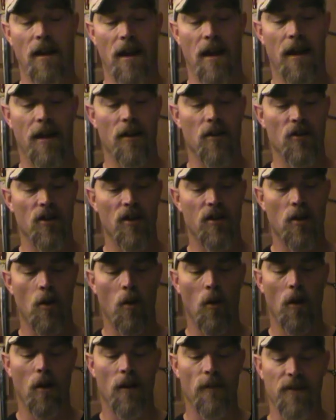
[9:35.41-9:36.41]
And there's a
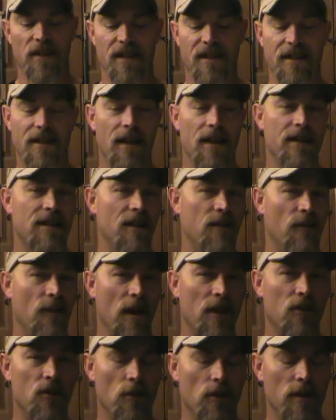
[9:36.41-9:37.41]
total of 6
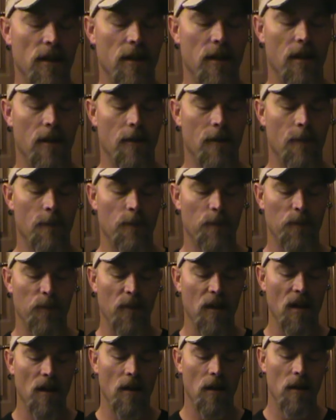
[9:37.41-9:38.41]
adventures in here,
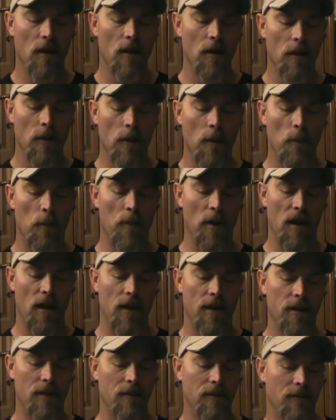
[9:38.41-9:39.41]

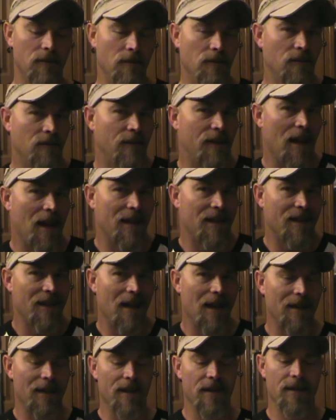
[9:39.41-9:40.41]
but that's
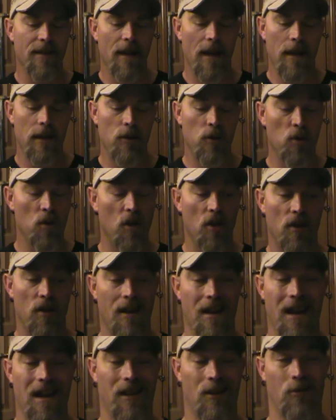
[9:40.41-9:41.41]
not to say you
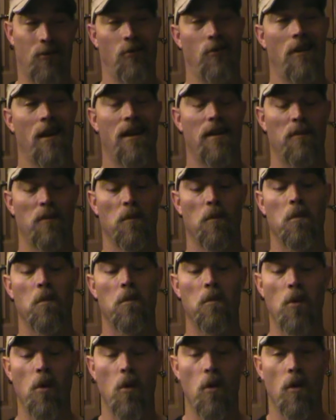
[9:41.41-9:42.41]
could not create
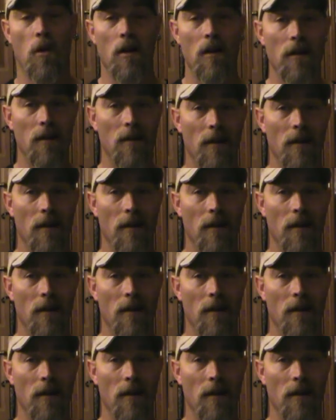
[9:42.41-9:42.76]
more